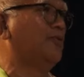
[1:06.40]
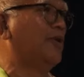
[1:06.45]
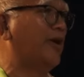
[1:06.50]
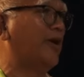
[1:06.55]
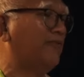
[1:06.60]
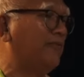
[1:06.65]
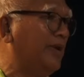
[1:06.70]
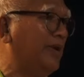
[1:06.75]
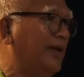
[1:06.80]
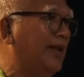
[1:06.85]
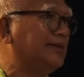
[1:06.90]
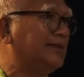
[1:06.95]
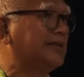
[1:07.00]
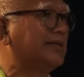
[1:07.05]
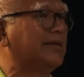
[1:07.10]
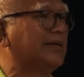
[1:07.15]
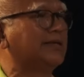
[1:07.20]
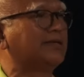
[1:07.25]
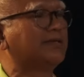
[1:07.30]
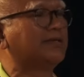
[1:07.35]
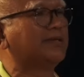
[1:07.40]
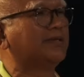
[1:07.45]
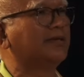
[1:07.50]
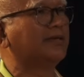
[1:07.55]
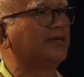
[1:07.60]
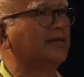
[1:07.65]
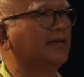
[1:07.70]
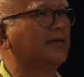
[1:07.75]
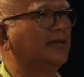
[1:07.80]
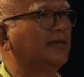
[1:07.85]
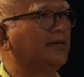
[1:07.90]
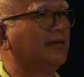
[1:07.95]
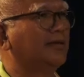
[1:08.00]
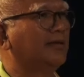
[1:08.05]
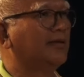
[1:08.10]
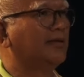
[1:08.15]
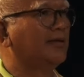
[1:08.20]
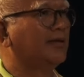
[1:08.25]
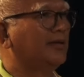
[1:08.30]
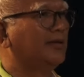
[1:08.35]
who have elected us
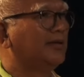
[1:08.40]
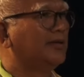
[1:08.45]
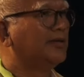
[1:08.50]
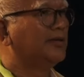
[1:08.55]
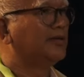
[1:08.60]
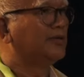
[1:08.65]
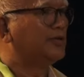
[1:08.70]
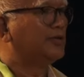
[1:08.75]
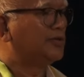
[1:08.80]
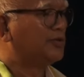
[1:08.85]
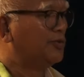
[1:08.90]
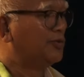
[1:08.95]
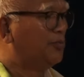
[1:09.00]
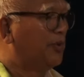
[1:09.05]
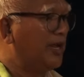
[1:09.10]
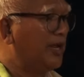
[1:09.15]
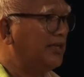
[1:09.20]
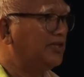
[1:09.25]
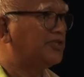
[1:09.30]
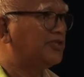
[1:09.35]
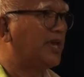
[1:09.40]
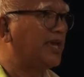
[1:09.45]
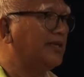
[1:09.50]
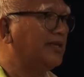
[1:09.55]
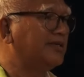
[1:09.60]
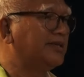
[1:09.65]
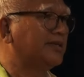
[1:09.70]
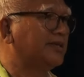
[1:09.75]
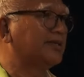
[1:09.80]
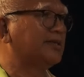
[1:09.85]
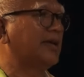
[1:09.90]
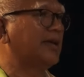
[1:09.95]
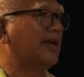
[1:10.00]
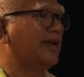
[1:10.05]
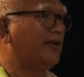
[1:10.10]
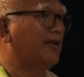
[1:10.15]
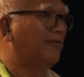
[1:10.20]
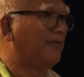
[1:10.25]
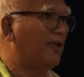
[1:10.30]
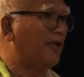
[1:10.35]
to bring changes
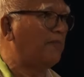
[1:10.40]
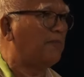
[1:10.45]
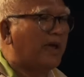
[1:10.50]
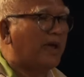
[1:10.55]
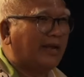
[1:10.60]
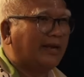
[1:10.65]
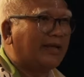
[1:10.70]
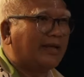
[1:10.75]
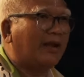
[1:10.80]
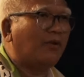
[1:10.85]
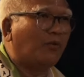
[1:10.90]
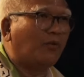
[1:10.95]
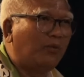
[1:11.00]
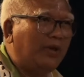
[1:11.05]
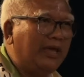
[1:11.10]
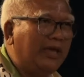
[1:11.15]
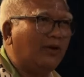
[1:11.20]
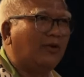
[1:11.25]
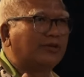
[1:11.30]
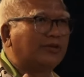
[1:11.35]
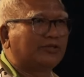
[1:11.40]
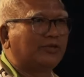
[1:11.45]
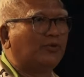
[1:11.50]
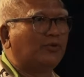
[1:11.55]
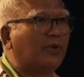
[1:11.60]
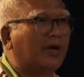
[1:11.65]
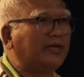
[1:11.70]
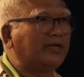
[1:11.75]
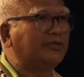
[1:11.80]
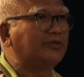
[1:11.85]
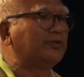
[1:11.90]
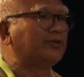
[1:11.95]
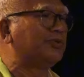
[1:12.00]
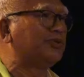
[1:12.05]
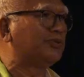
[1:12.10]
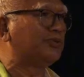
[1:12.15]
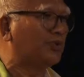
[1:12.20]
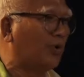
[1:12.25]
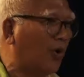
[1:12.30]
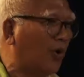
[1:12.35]
and development that we also want to
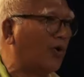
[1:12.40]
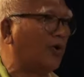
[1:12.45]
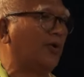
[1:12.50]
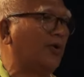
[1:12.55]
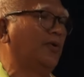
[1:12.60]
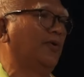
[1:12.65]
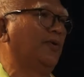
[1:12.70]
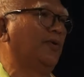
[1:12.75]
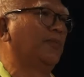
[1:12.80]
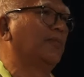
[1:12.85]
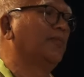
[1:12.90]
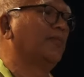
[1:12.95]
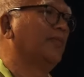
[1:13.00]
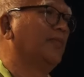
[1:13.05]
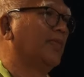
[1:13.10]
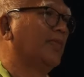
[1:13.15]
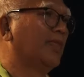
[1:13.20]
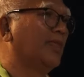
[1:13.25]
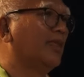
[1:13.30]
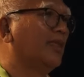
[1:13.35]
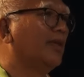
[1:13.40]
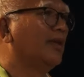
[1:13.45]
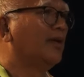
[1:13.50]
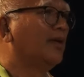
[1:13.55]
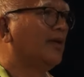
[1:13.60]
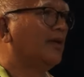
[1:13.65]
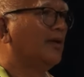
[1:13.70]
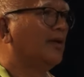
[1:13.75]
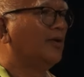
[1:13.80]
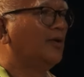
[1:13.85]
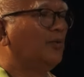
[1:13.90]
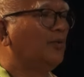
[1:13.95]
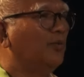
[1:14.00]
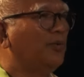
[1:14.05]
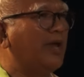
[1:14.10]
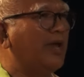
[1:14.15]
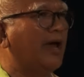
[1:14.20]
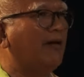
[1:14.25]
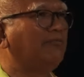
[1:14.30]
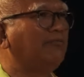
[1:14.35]
show,
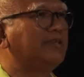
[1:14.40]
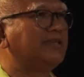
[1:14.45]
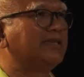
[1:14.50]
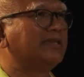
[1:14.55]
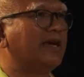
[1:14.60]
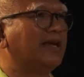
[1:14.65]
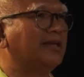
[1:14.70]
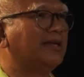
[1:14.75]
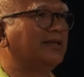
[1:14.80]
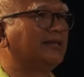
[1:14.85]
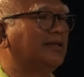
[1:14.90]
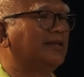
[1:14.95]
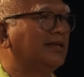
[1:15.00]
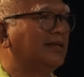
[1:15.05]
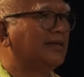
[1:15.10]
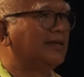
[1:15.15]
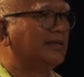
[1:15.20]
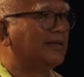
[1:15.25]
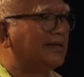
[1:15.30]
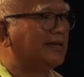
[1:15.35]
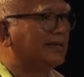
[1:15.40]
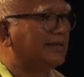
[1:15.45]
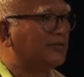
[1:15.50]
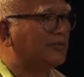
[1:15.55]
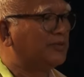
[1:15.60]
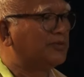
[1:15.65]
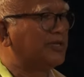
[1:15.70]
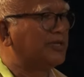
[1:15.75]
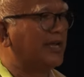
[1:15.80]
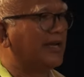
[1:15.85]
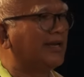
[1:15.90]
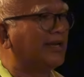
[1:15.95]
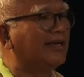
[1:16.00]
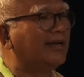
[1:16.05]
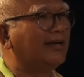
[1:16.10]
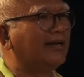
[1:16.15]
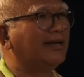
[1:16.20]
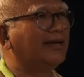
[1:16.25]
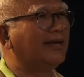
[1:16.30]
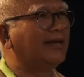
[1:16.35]
we have decided to take
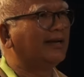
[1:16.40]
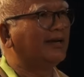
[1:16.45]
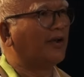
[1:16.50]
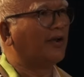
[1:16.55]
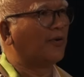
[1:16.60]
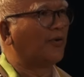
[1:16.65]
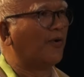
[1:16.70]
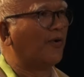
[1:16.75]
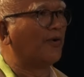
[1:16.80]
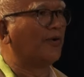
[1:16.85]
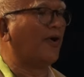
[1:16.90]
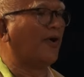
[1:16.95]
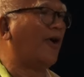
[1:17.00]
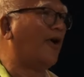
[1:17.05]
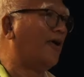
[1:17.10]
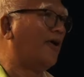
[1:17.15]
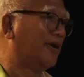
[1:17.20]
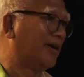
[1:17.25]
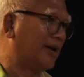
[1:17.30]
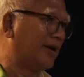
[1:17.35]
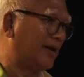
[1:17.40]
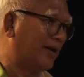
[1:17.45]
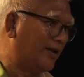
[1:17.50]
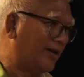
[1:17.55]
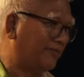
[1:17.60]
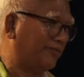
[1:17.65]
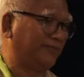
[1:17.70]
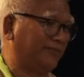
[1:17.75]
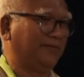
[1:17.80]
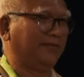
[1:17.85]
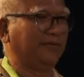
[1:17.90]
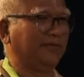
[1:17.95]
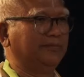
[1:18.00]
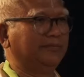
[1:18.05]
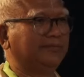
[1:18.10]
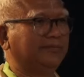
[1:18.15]
the road on the left.